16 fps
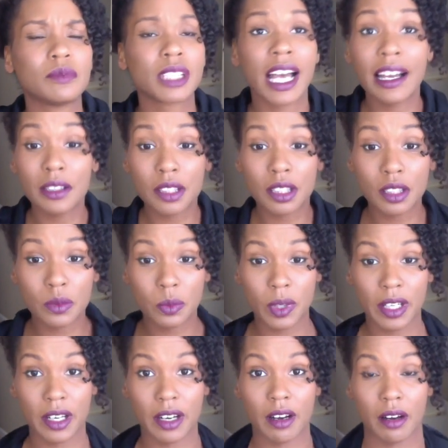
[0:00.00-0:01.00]
childhood
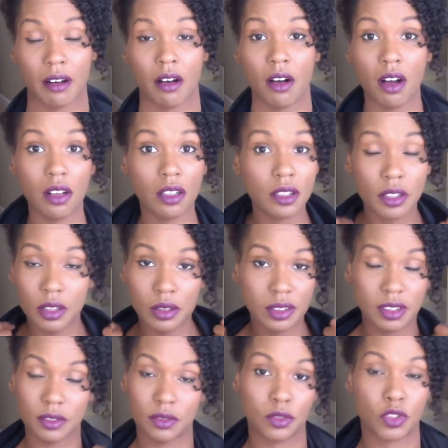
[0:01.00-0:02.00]
where all of
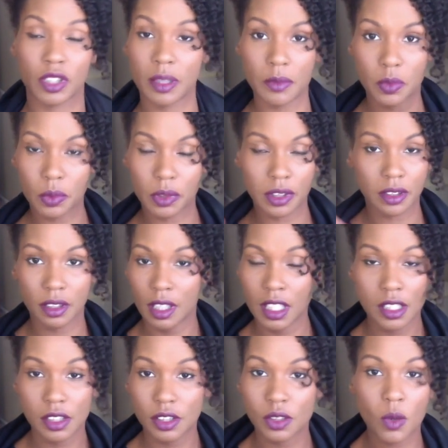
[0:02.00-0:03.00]
those dreams were
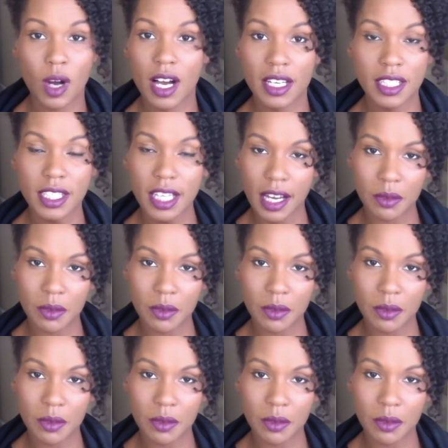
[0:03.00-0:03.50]
squashed.